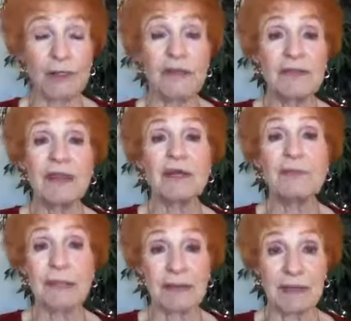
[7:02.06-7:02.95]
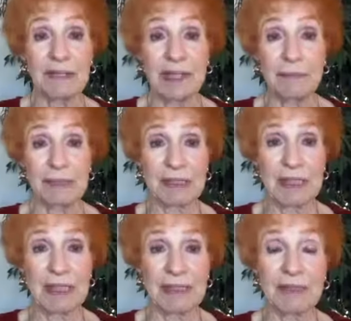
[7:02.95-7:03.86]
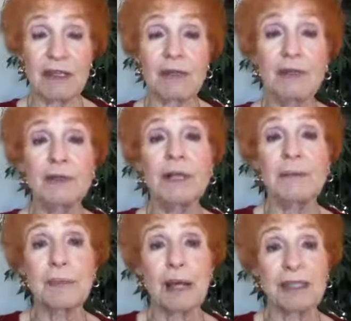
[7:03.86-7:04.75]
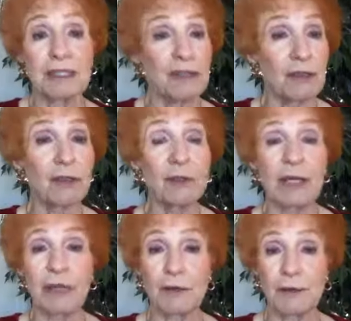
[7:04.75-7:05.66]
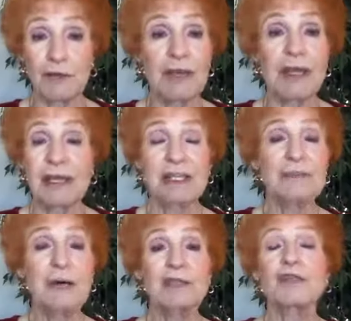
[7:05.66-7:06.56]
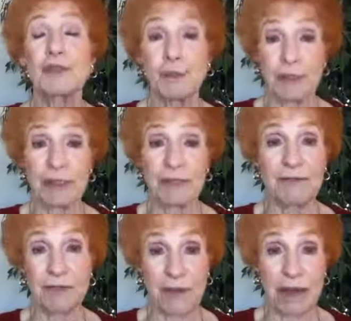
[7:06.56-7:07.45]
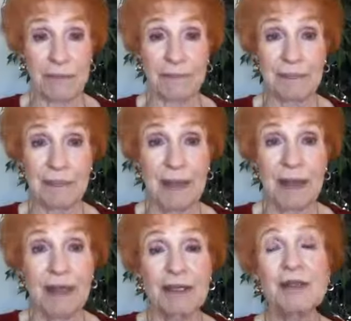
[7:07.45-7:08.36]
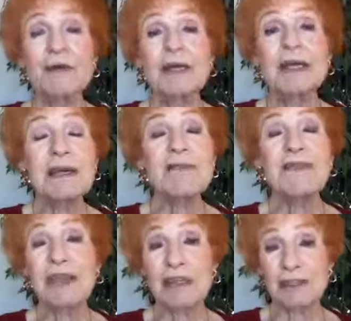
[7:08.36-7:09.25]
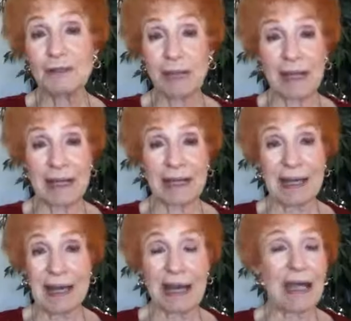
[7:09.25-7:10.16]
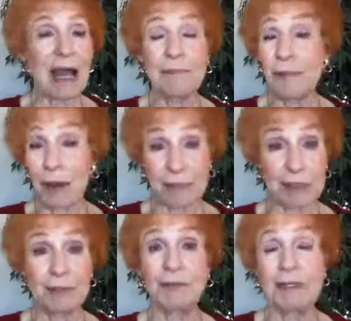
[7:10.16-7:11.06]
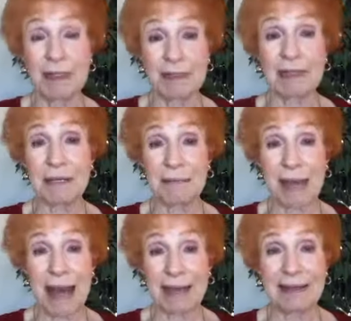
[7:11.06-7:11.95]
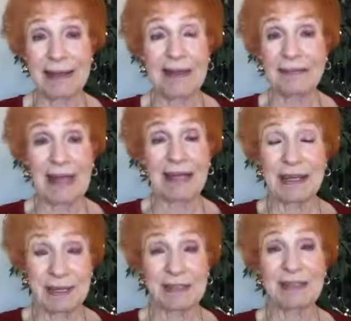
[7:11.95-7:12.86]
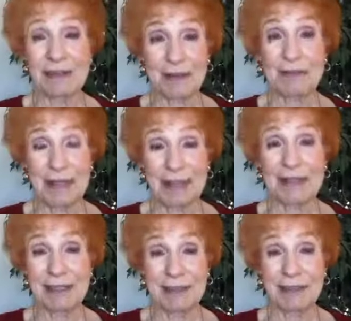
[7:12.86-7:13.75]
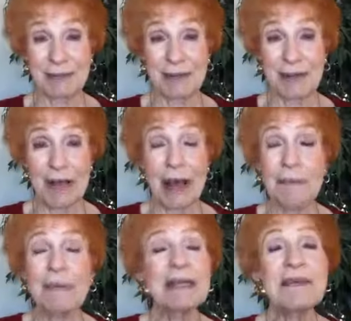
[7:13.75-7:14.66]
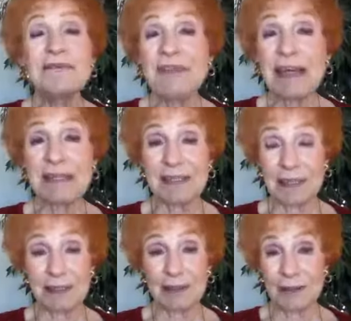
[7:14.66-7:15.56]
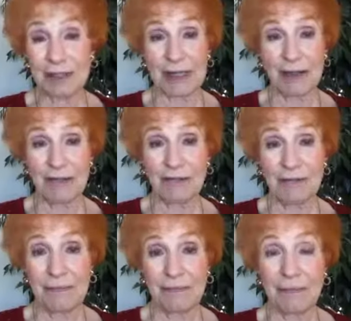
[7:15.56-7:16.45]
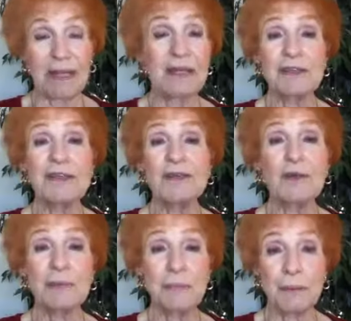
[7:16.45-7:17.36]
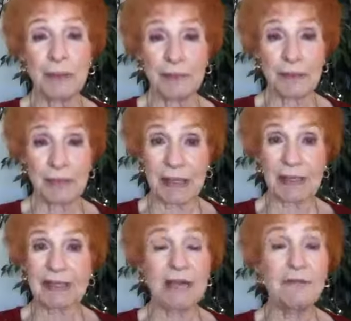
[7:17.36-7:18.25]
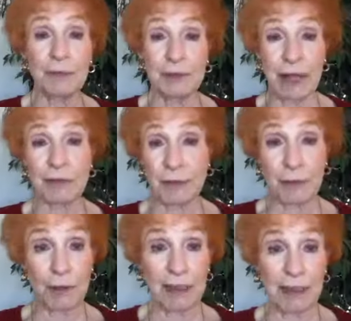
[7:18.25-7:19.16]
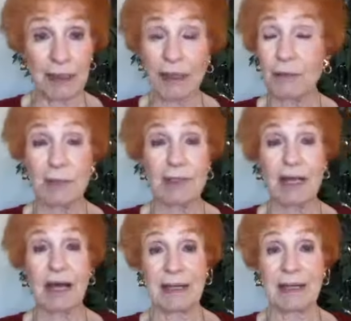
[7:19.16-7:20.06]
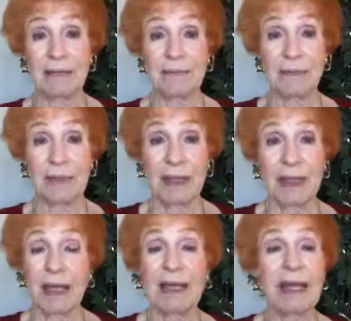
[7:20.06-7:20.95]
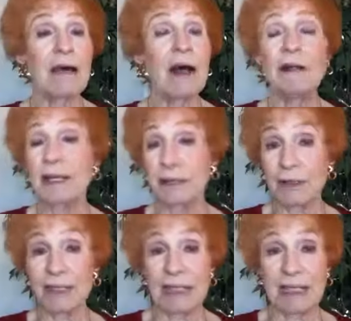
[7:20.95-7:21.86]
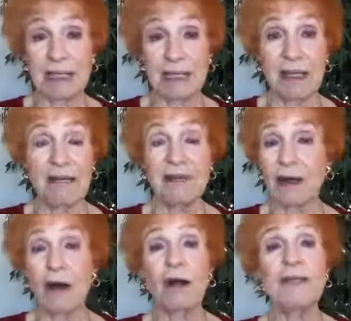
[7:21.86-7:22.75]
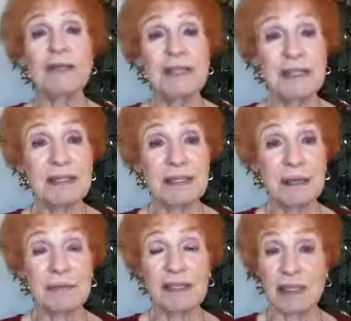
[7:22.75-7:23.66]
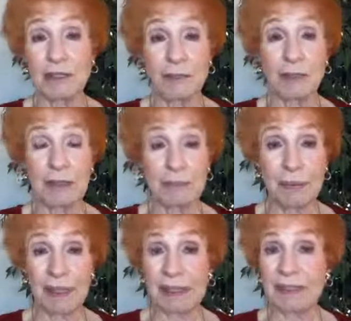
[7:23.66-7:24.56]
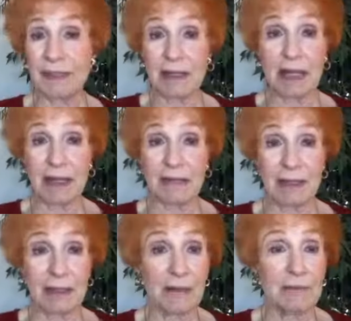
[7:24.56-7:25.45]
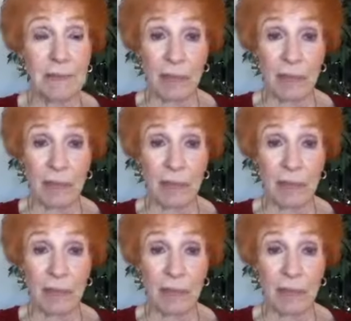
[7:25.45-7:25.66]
so that they don't make the same mistakes, so that the learning process and learning curve is much shortened for them. So give things away, and I promise you it does come back. That is the way to do. But invest in yourself. It is so important because if we're not growing, we're dying. And I'll guarantee that all the systems that you put in place and the